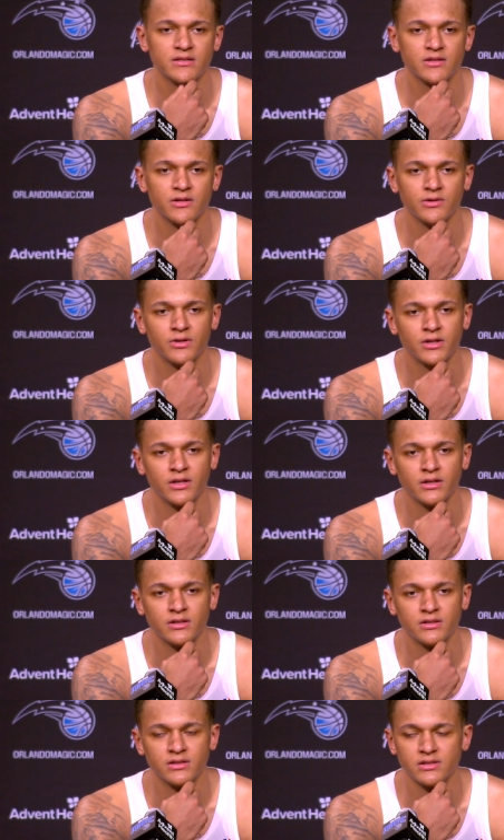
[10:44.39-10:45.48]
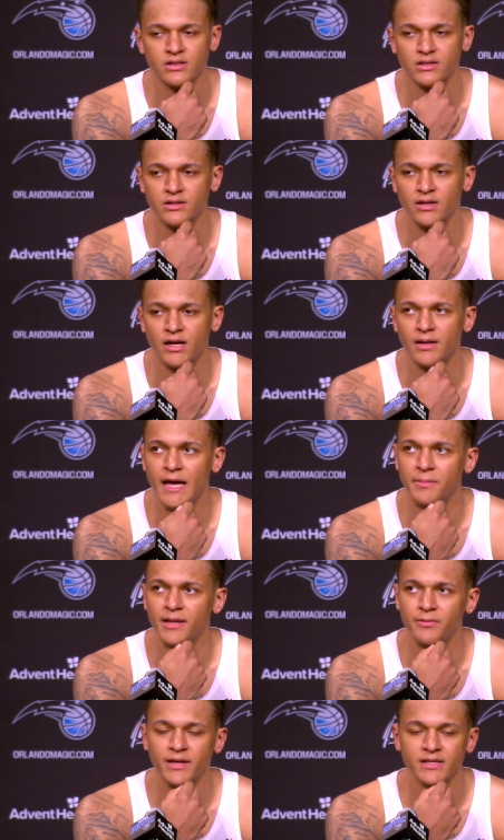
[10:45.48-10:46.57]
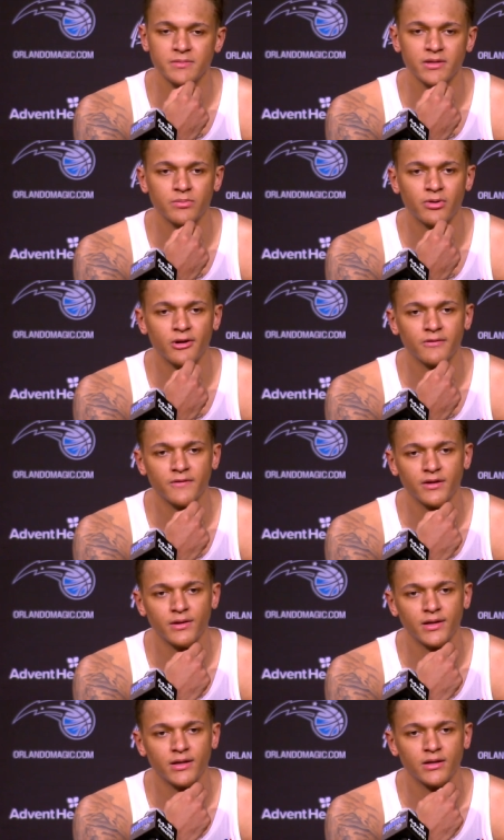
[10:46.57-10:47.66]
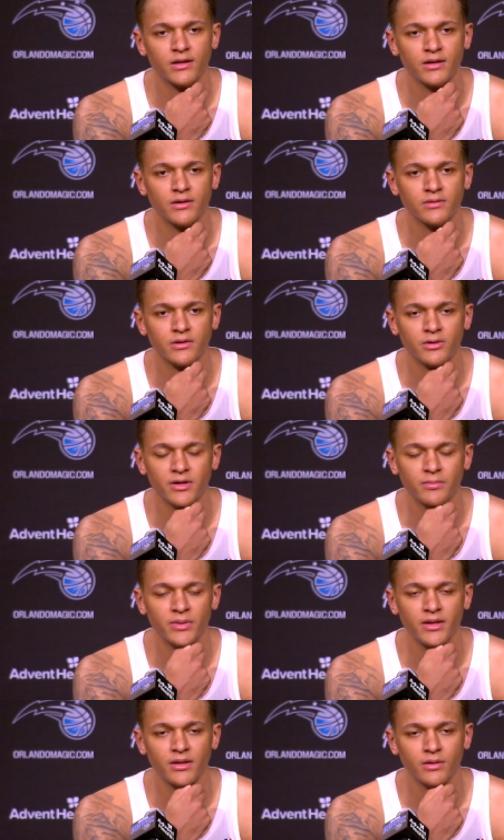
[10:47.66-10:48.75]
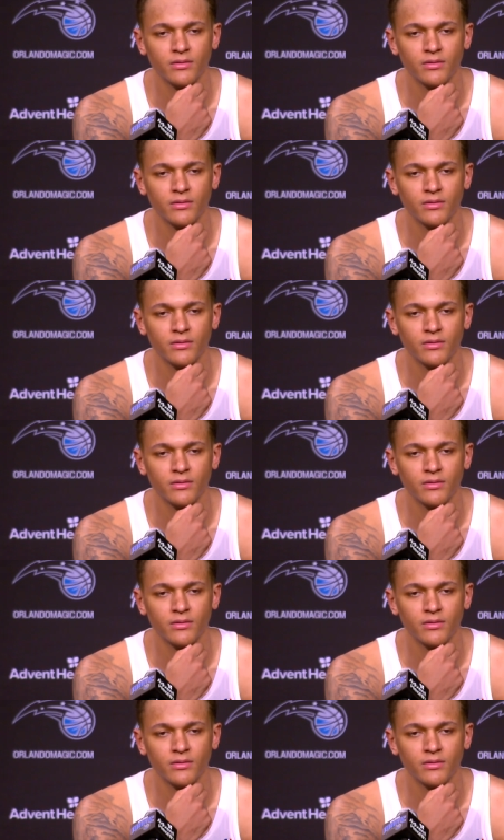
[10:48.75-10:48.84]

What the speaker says: So I'm just happy that we get to be a part of it and compete.